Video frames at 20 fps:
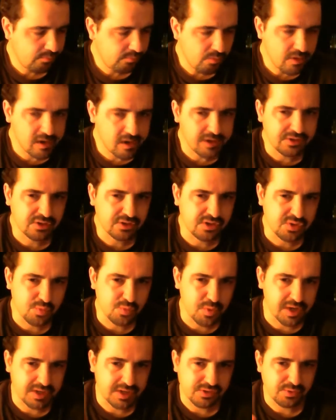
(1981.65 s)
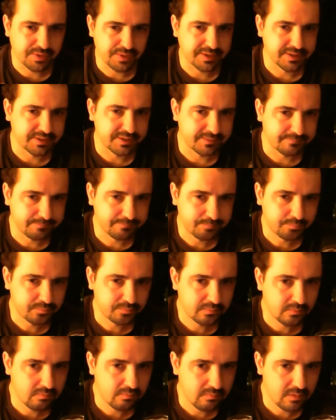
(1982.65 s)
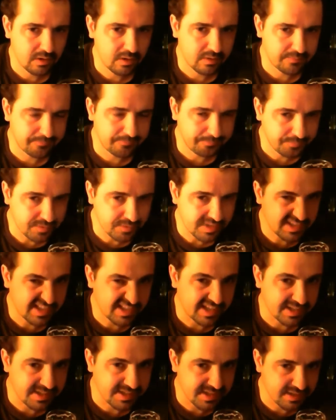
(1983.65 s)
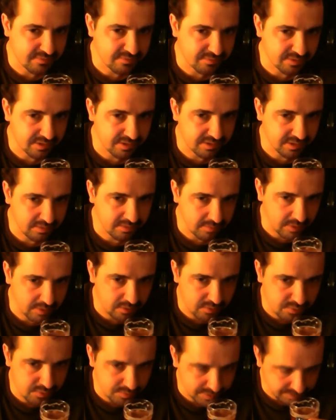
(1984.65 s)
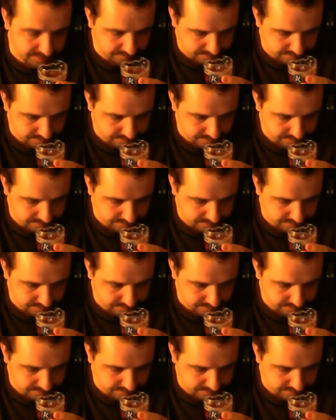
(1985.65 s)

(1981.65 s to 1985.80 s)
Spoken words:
I took a swig so I can take a sniff without getting my nose wet.